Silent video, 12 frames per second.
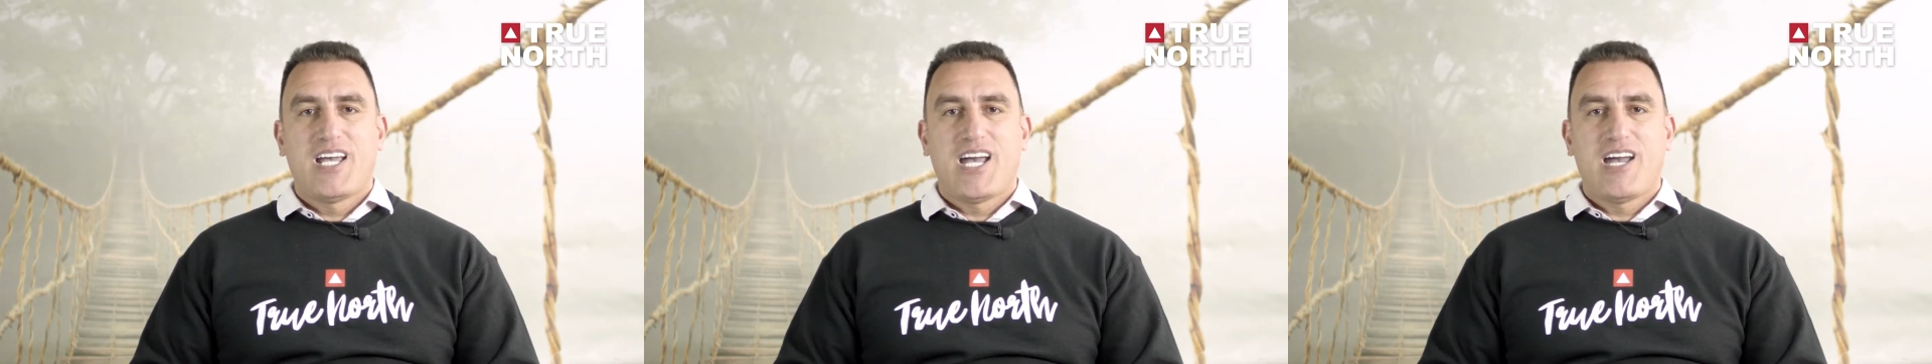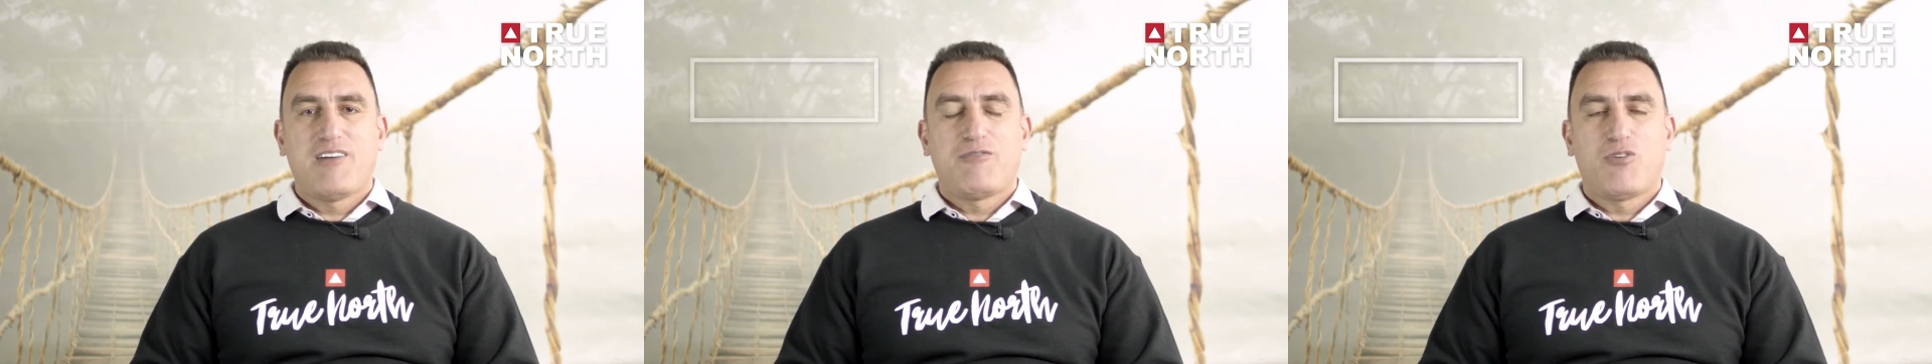
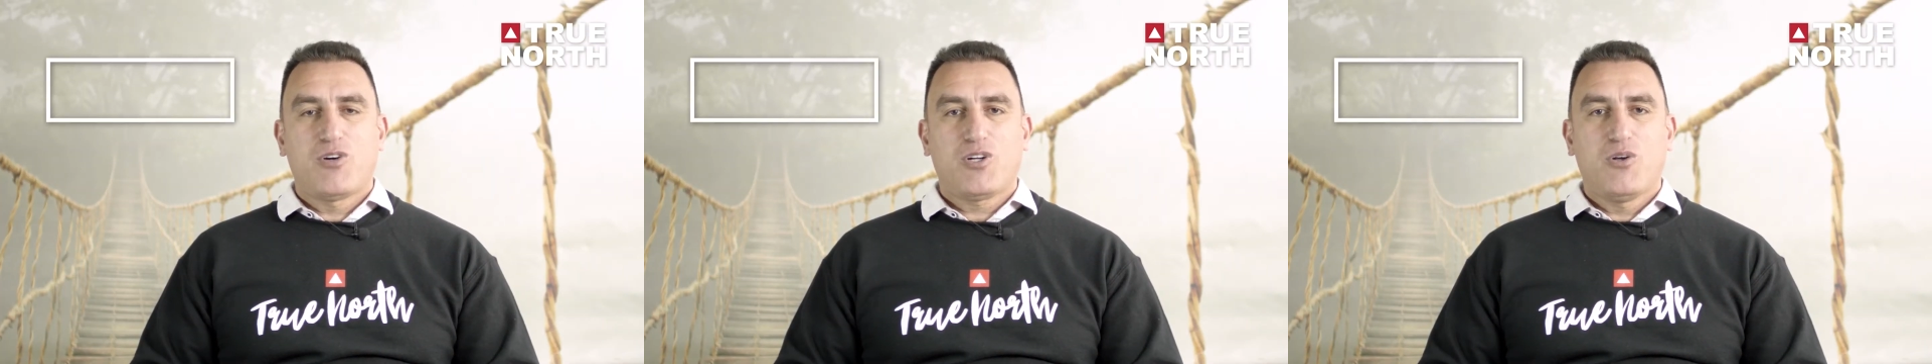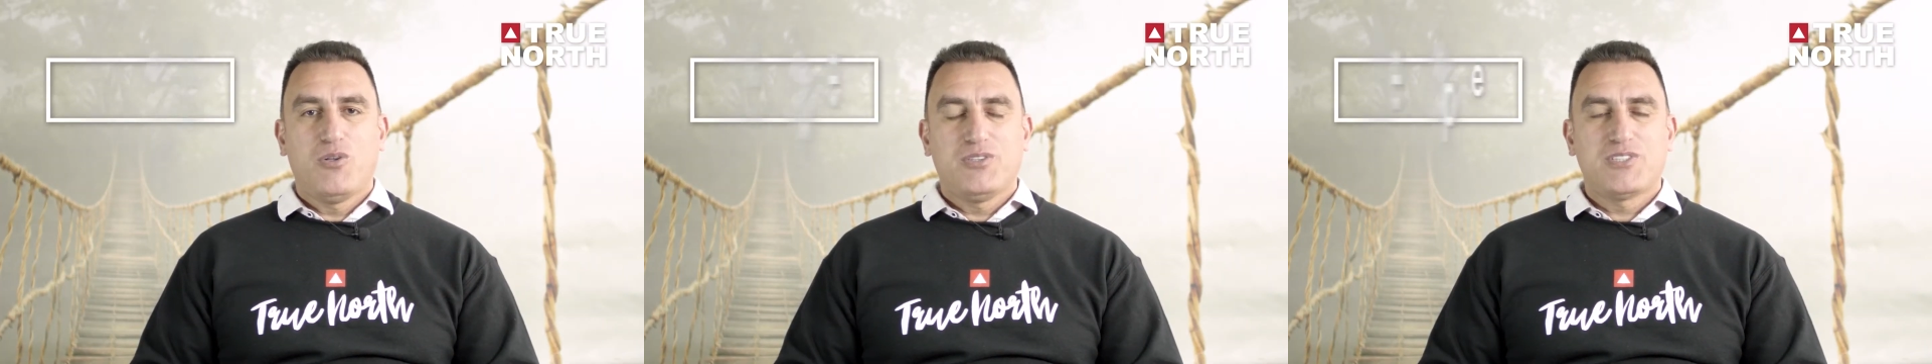uh, for
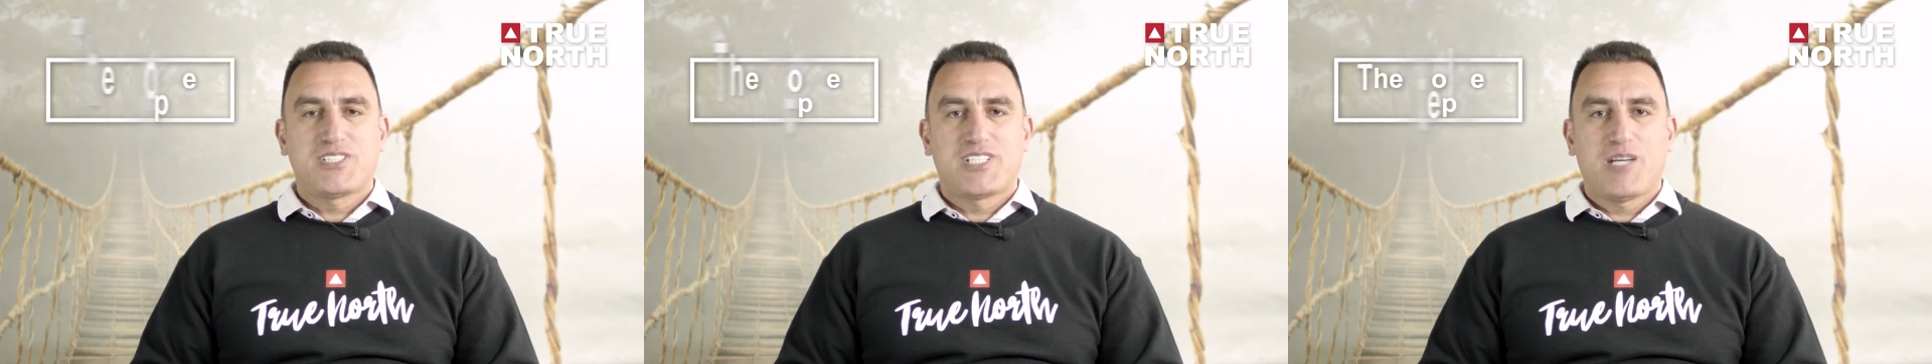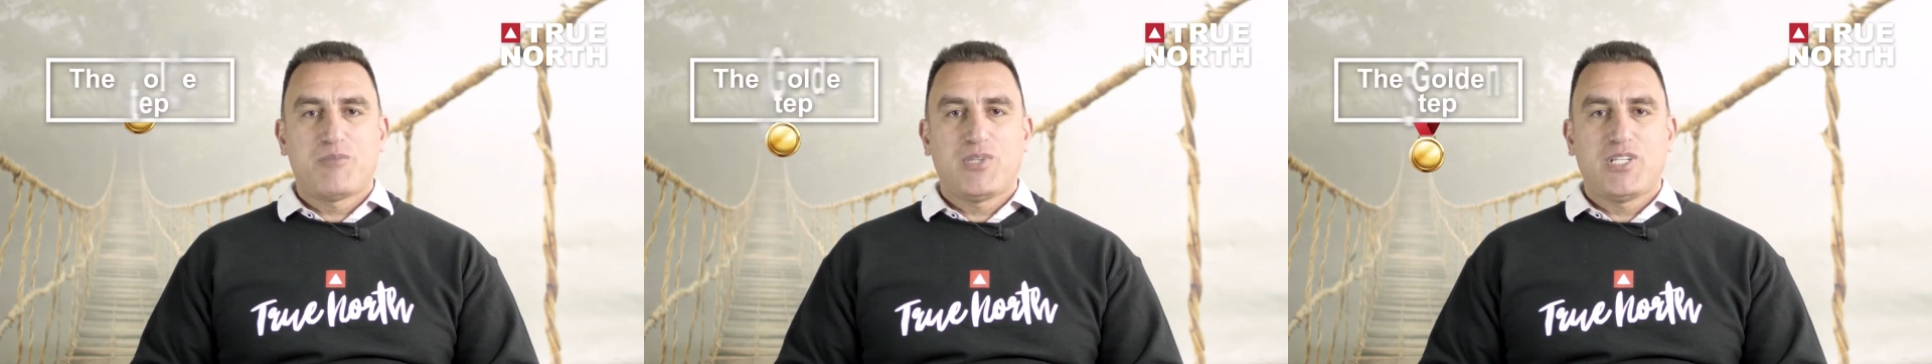Golden
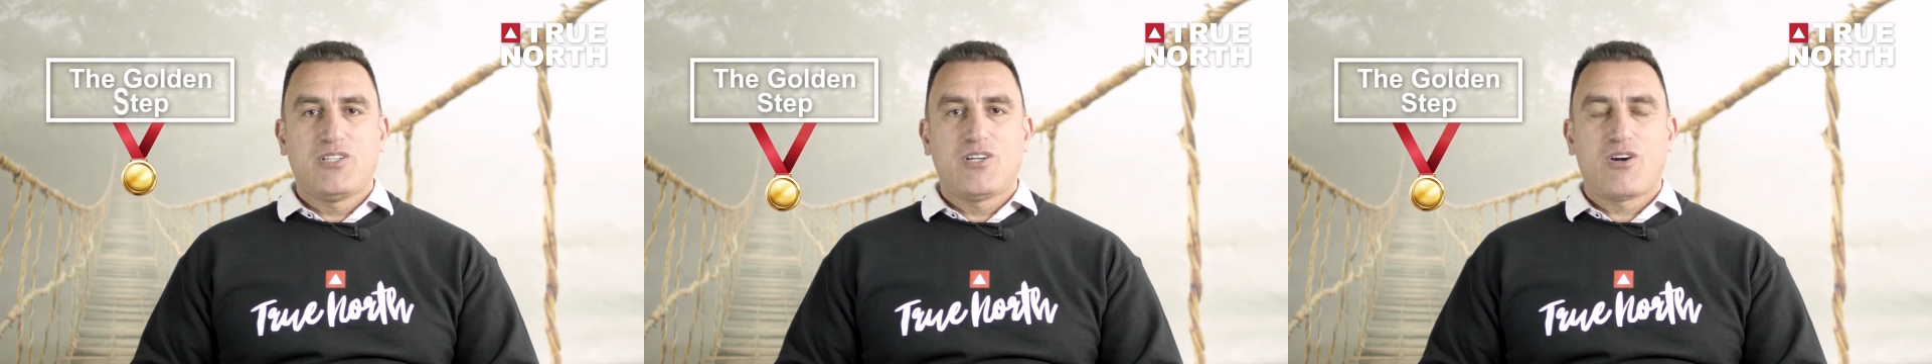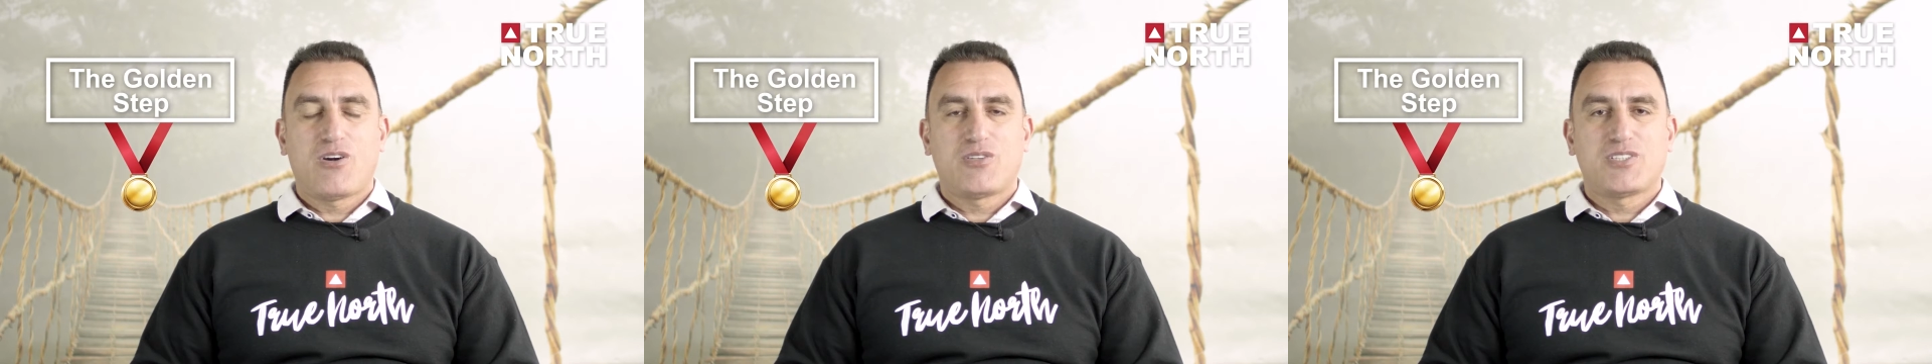Step in
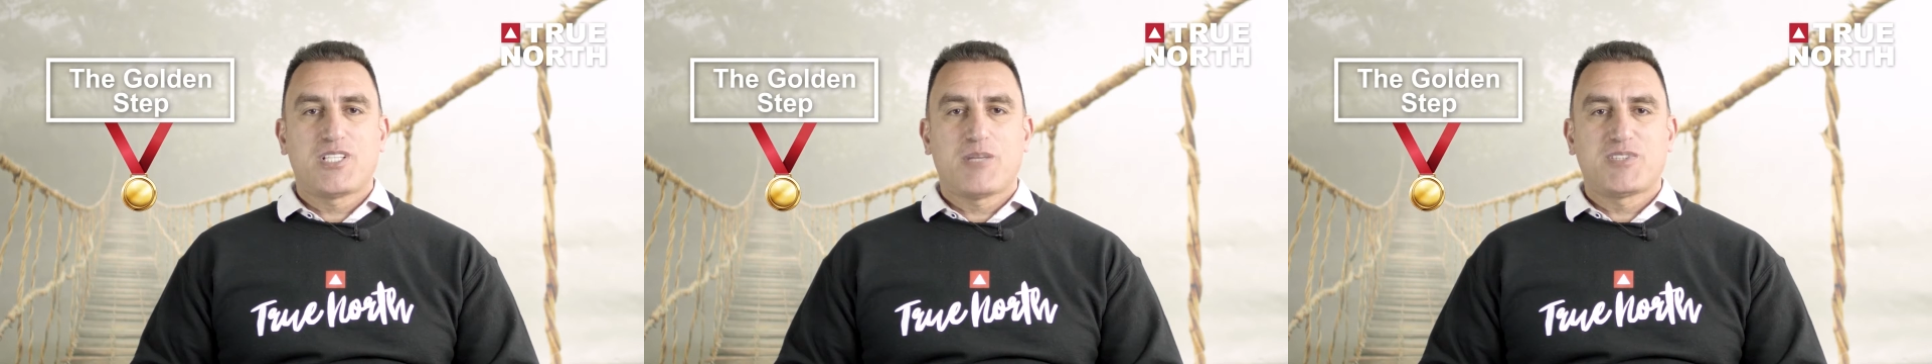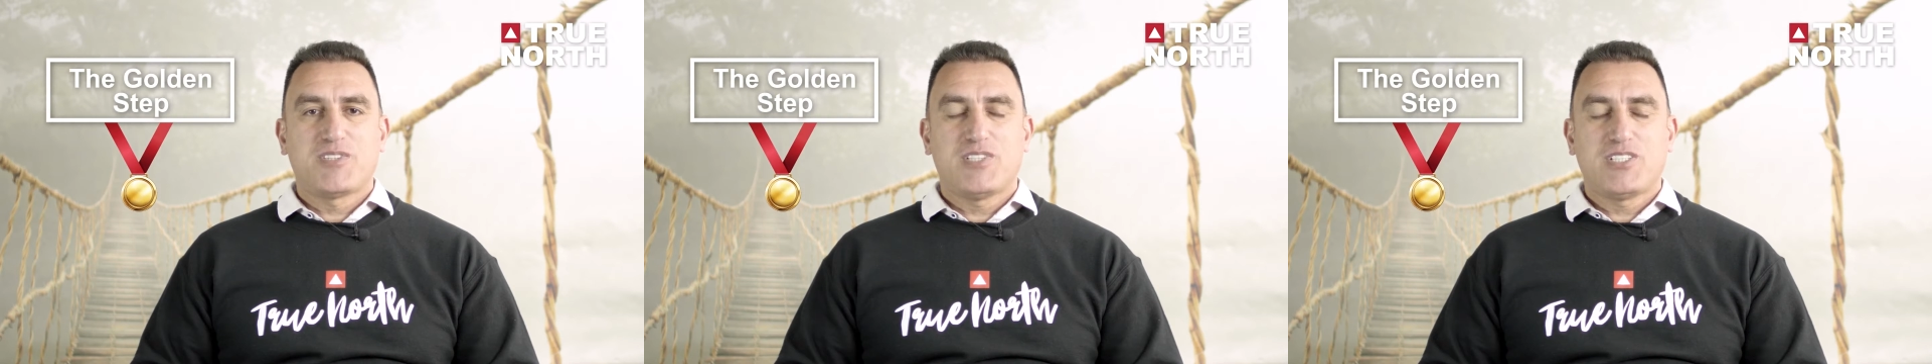our Steps of